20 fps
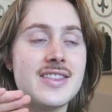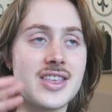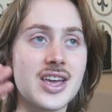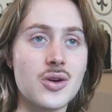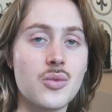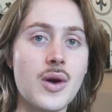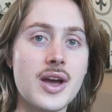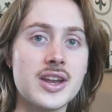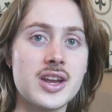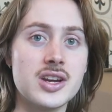
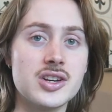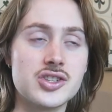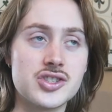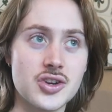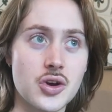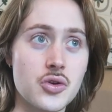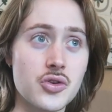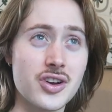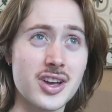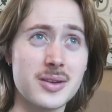They went
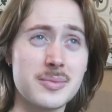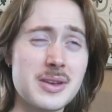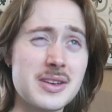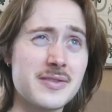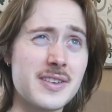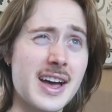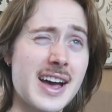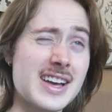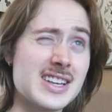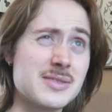so incredibly
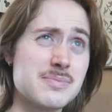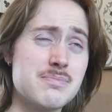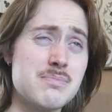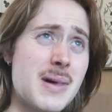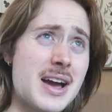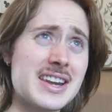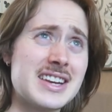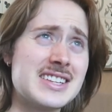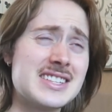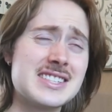fast,
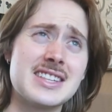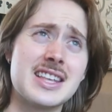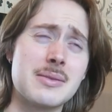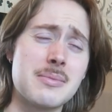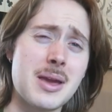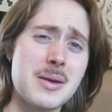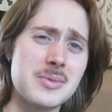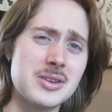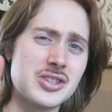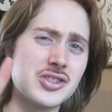minus like
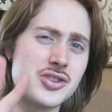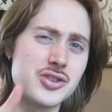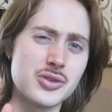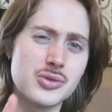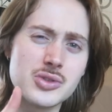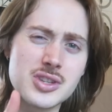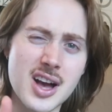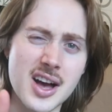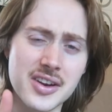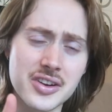maybe
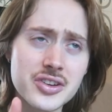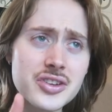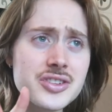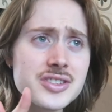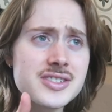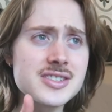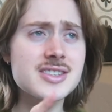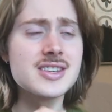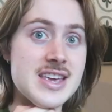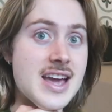two
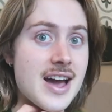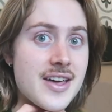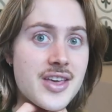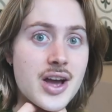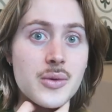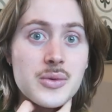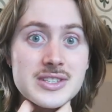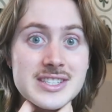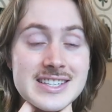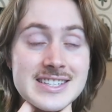tunnels. Yeah,
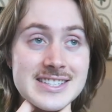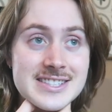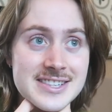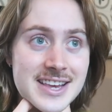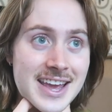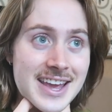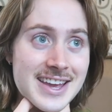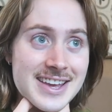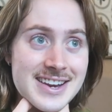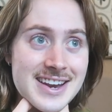that was
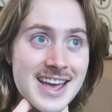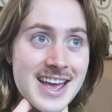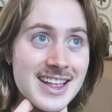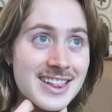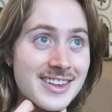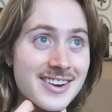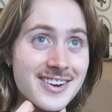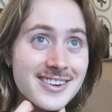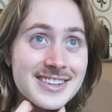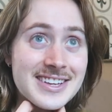insane.
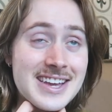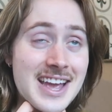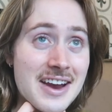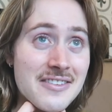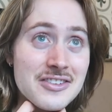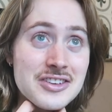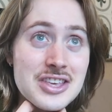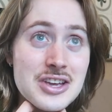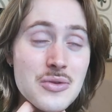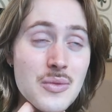Literally
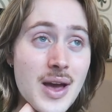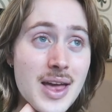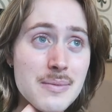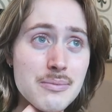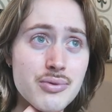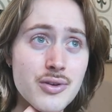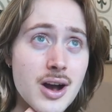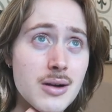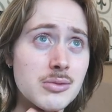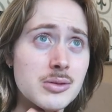everything
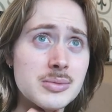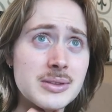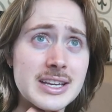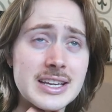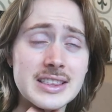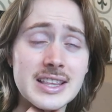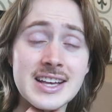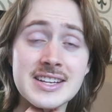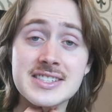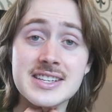went probably
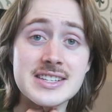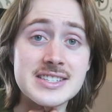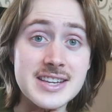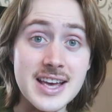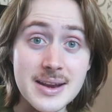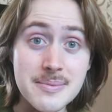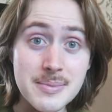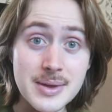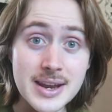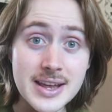in less than
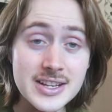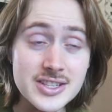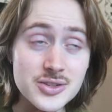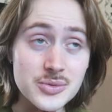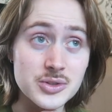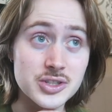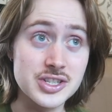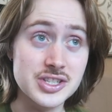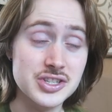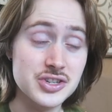10 minutes,
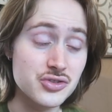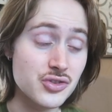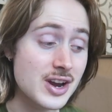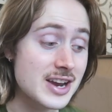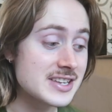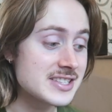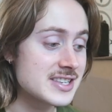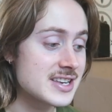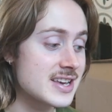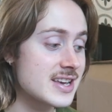which is
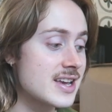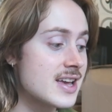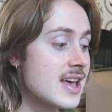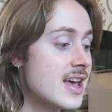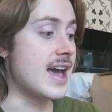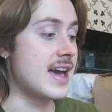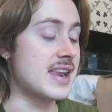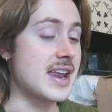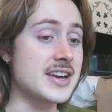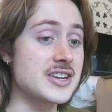crazy.
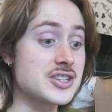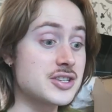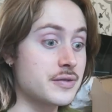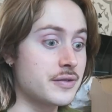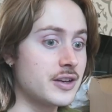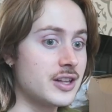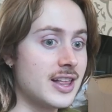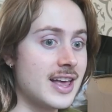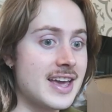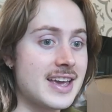And I just
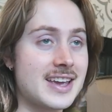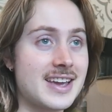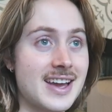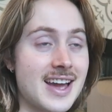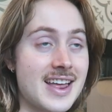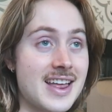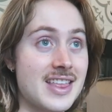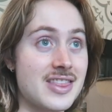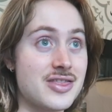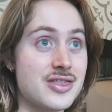feel
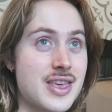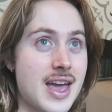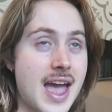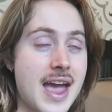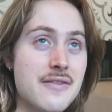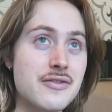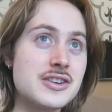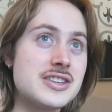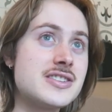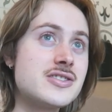like
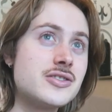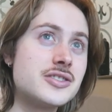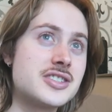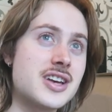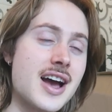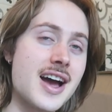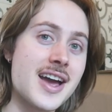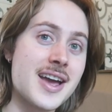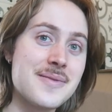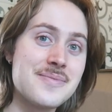every single
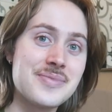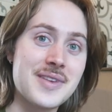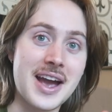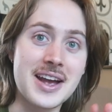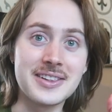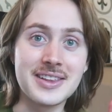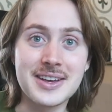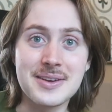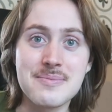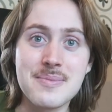time
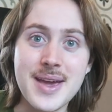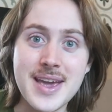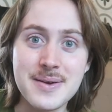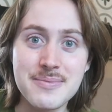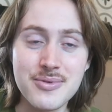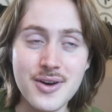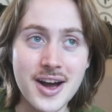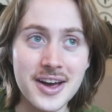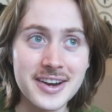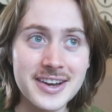I like
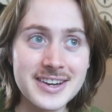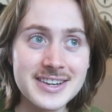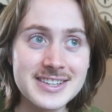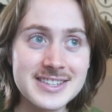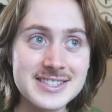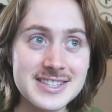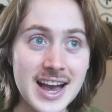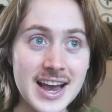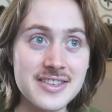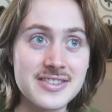make
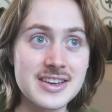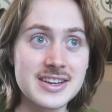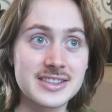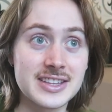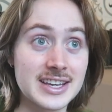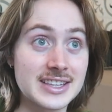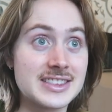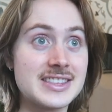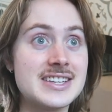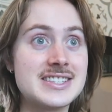products, I think
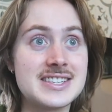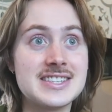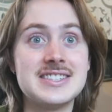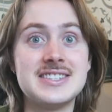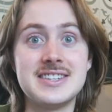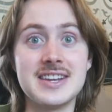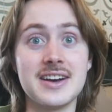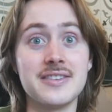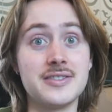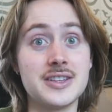like this is
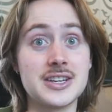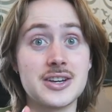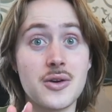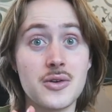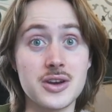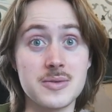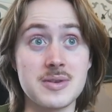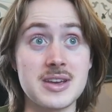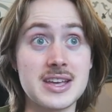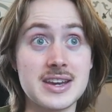definitely
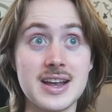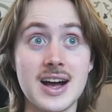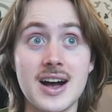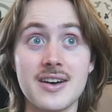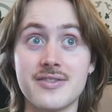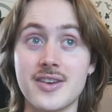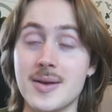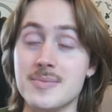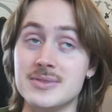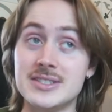going to be
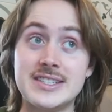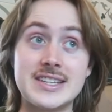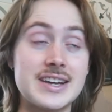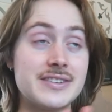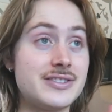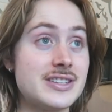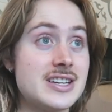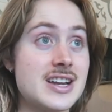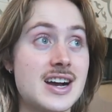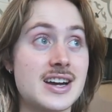enough. I'm
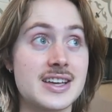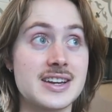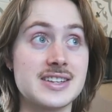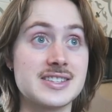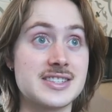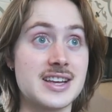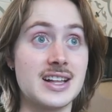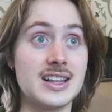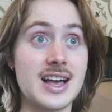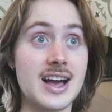definitely not gonna
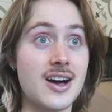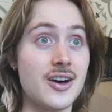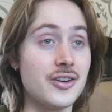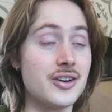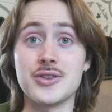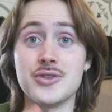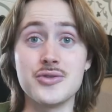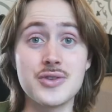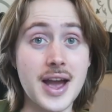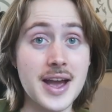sell
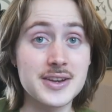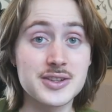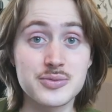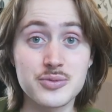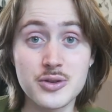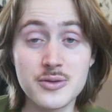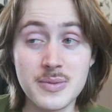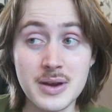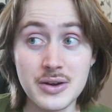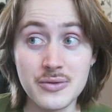out. You guys
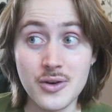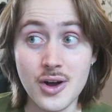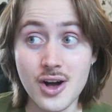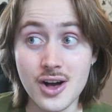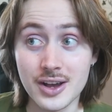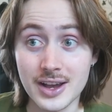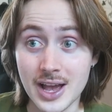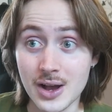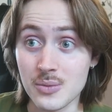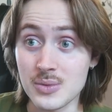prove me
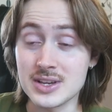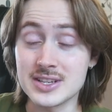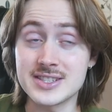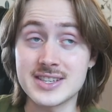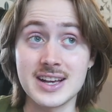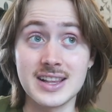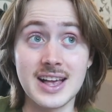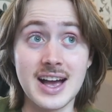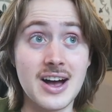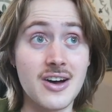wrong and we
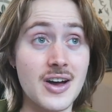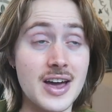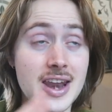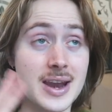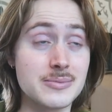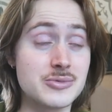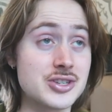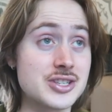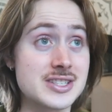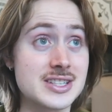sell out and
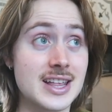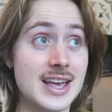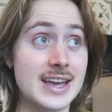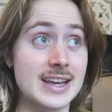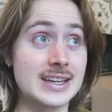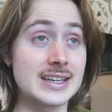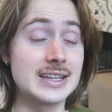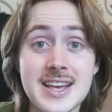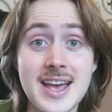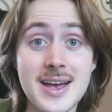I'm just
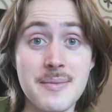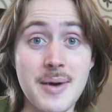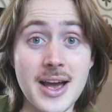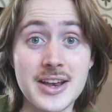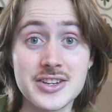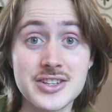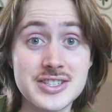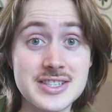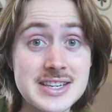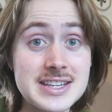like, damn,
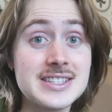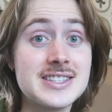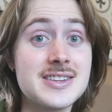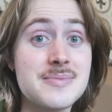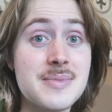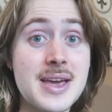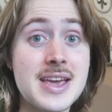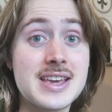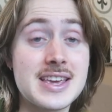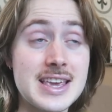I just need to
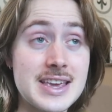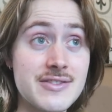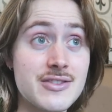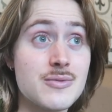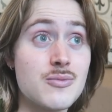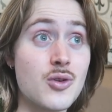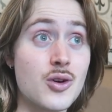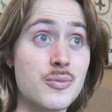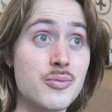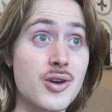make
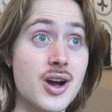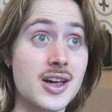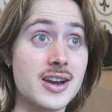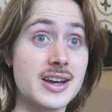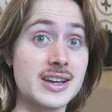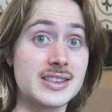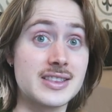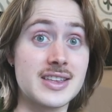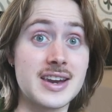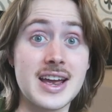even more
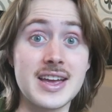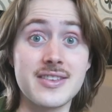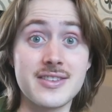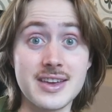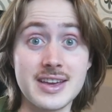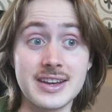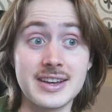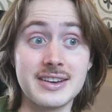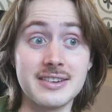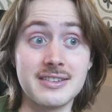product than I
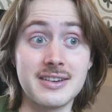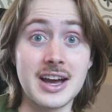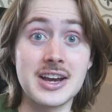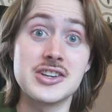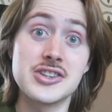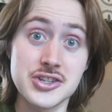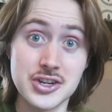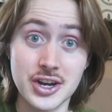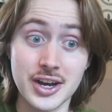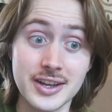think I
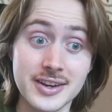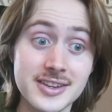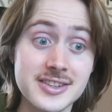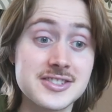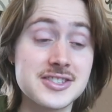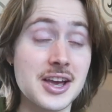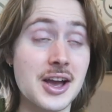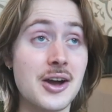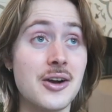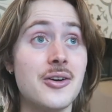should.
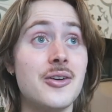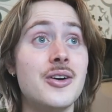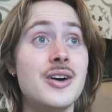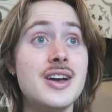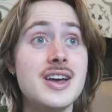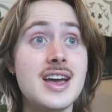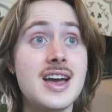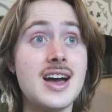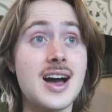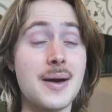So
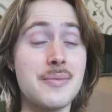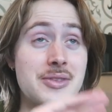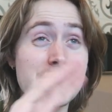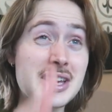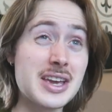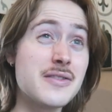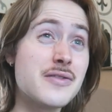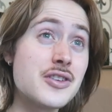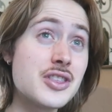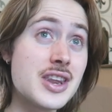I'm
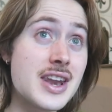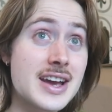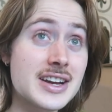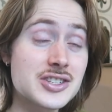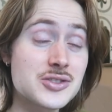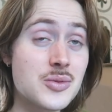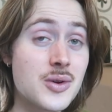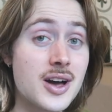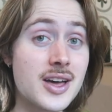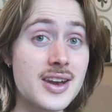thinking for the
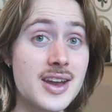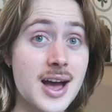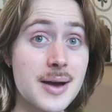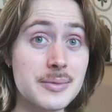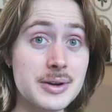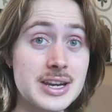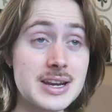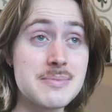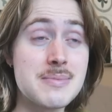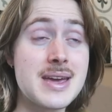next one,
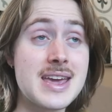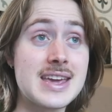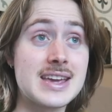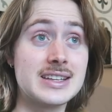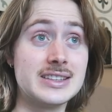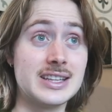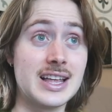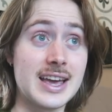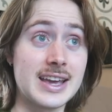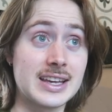I'm gonna
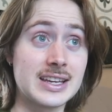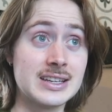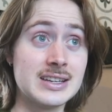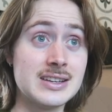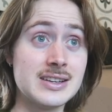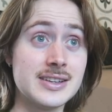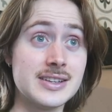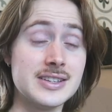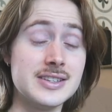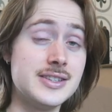make like
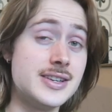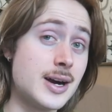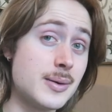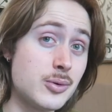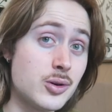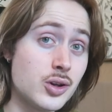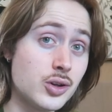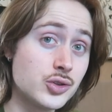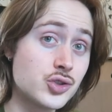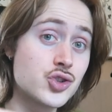
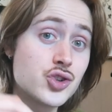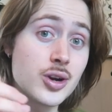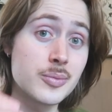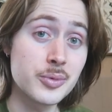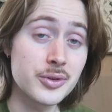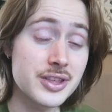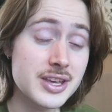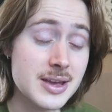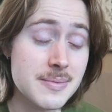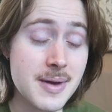double,
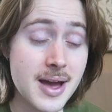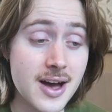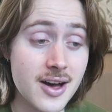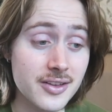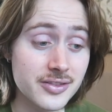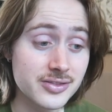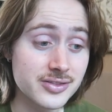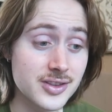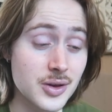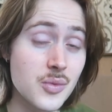triple the
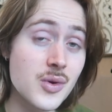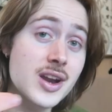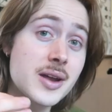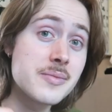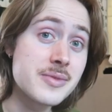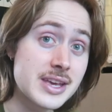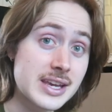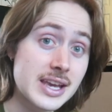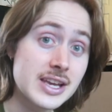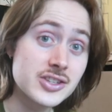amount than what
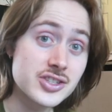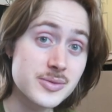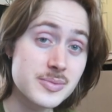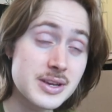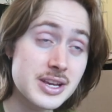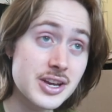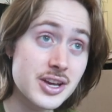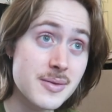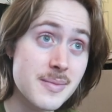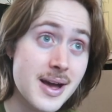I'm thinking should
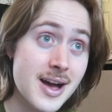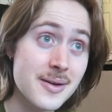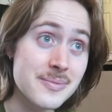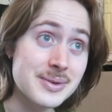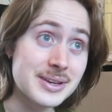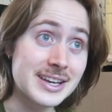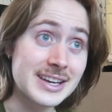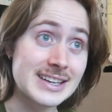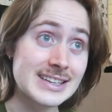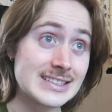be a good amount,
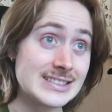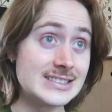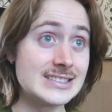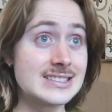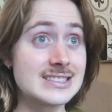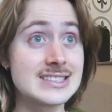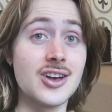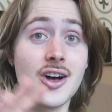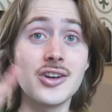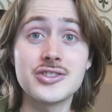
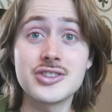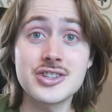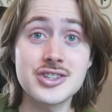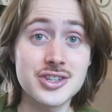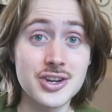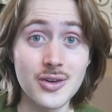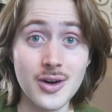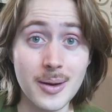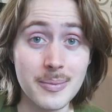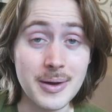because y'all just
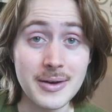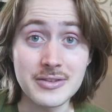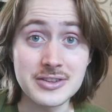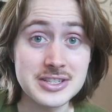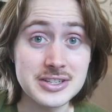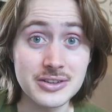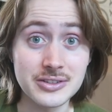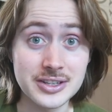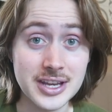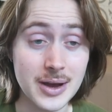show up every
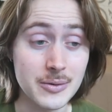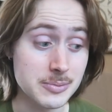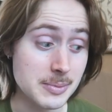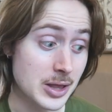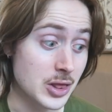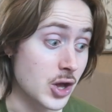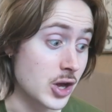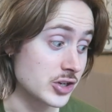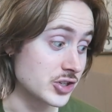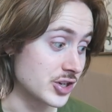single time with my
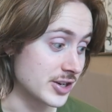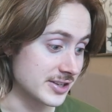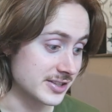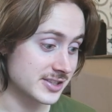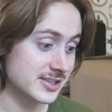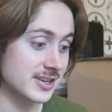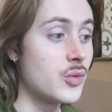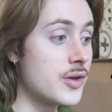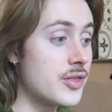launches.